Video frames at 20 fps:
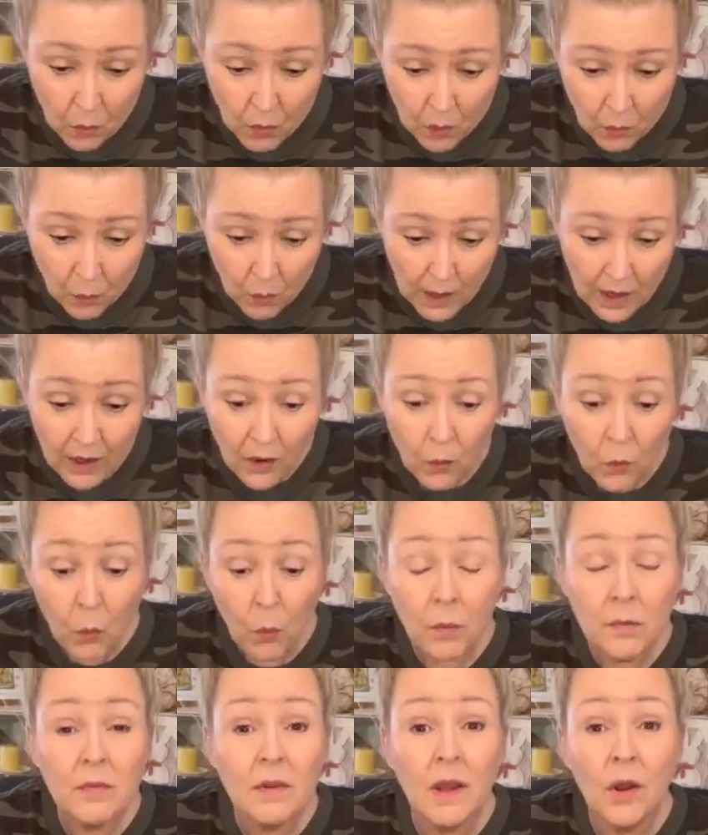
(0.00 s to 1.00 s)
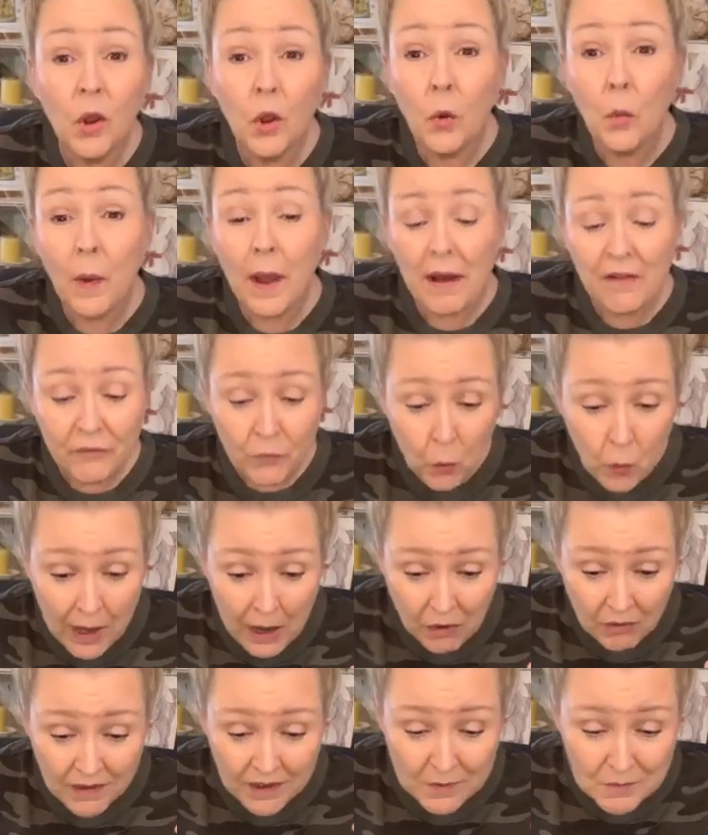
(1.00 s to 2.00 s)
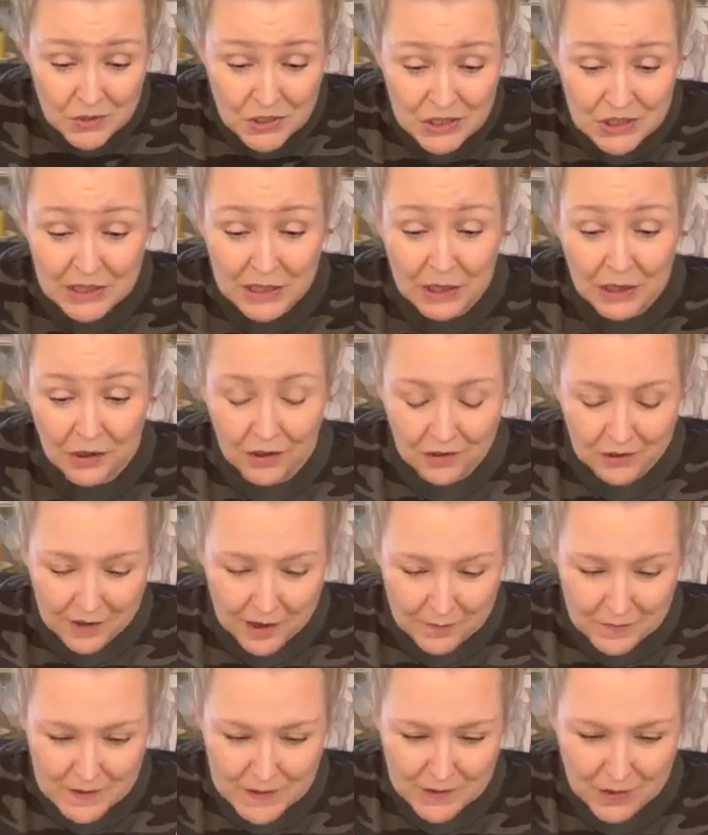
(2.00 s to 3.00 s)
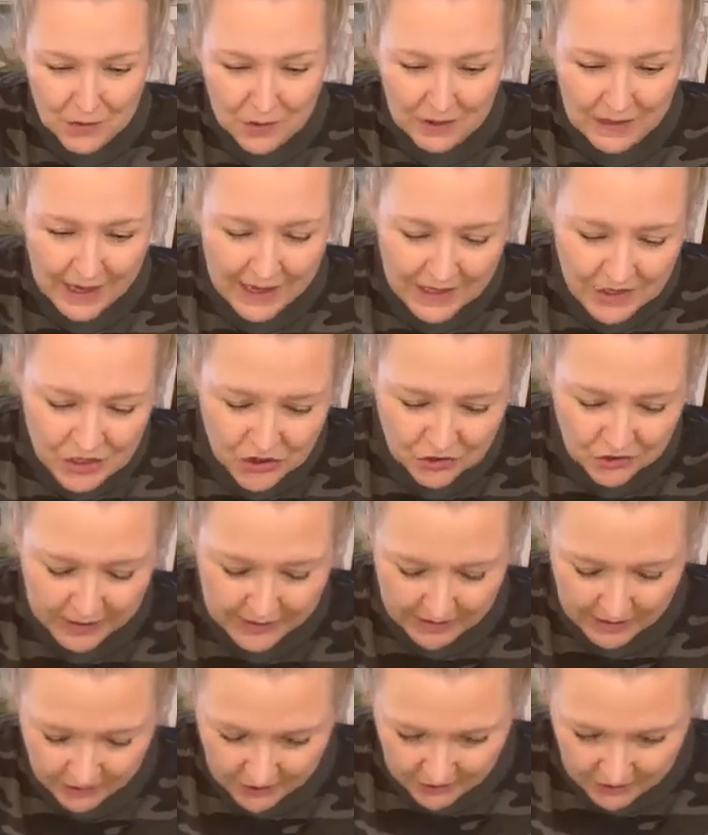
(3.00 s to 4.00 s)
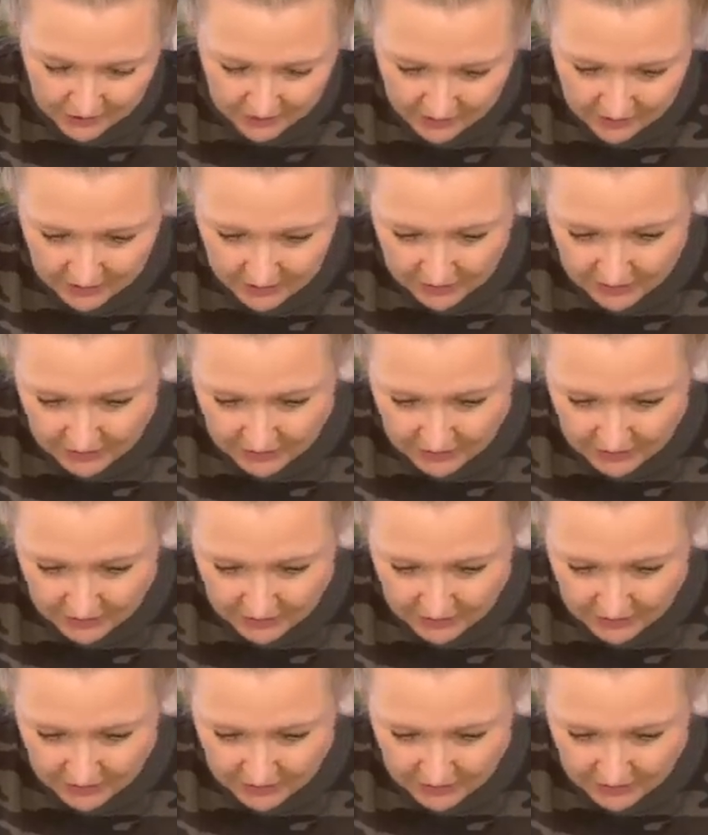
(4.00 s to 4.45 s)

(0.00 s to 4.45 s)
Well, welcome, Cheryl. I'm so glad you're here.